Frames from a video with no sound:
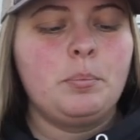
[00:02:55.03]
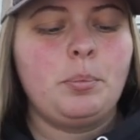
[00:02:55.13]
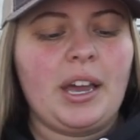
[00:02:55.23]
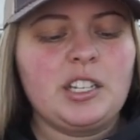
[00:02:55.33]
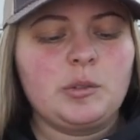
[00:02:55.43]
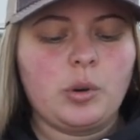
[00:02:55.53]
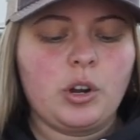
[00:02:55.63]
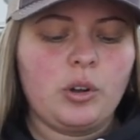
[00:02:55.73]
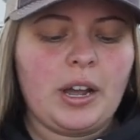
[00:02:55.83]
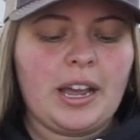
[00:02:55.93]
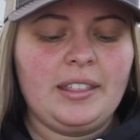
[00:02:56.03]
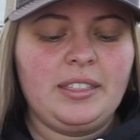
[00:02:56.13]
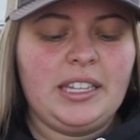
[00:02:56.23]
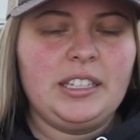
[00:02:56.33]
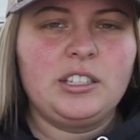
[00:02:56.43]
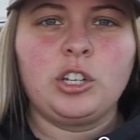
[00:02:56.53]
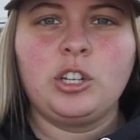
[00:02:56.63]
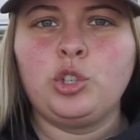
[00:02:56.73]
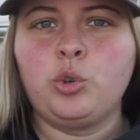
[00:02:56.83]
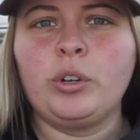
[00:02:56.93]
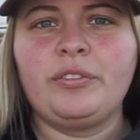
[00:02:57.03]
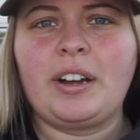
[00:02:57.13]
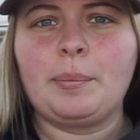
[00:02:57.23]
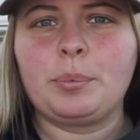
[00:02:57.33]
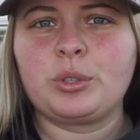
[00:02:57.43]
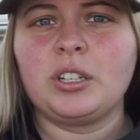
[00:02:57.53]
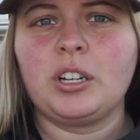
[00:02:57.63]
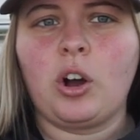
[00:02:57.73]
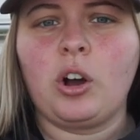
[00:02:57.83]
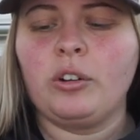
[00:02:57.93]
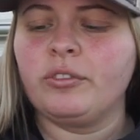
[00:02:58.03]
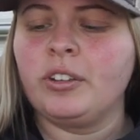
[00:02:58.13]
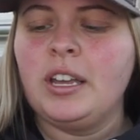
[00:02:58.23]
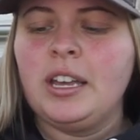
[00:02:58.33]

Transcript: Bass Pro had these 25% off.